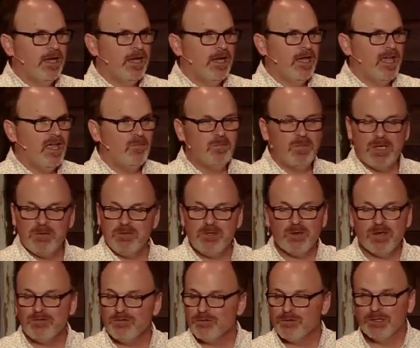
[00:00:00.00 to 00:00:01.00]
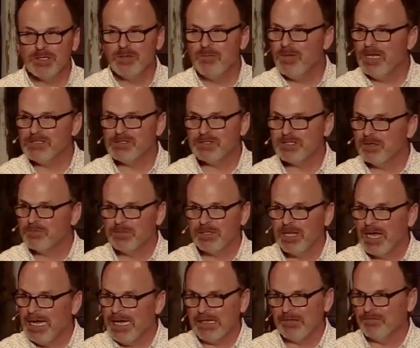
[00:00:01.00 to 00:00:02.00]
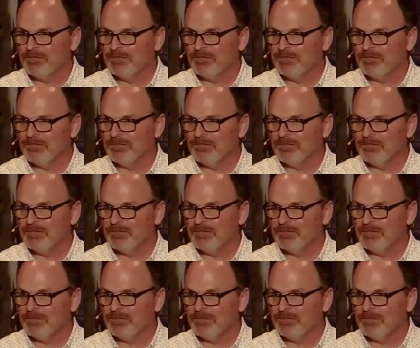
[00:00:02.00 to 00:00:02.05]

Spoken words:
and maybe you have a really messed up life.